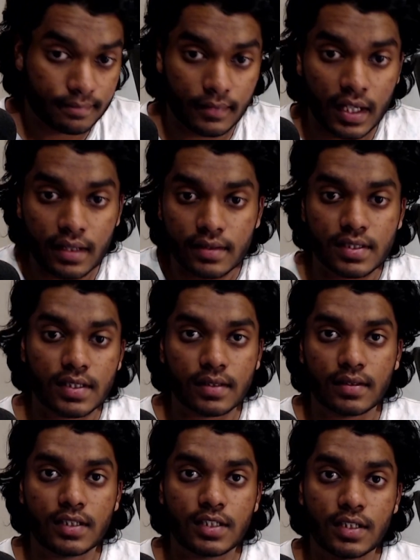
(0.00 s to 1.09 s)
Yeah, it's
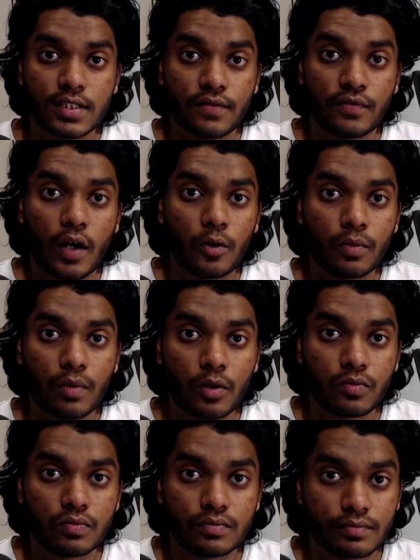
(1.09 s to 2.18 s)
a phone,
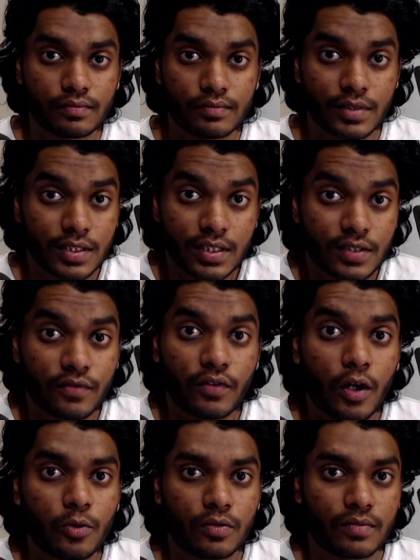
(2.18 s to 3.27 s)
bro. It's a
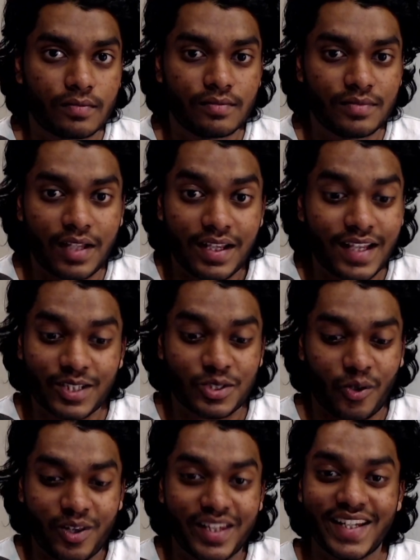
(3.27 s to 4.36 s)
phone. That's
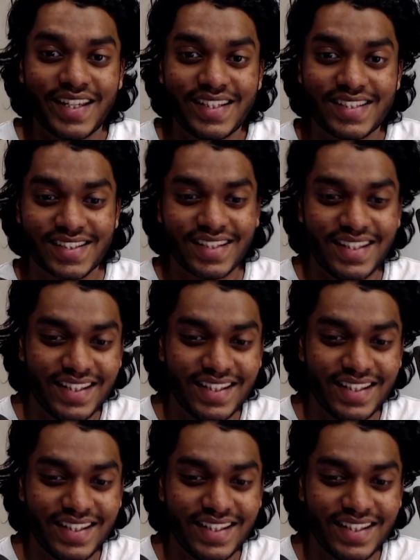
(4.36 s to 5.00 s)
all it is.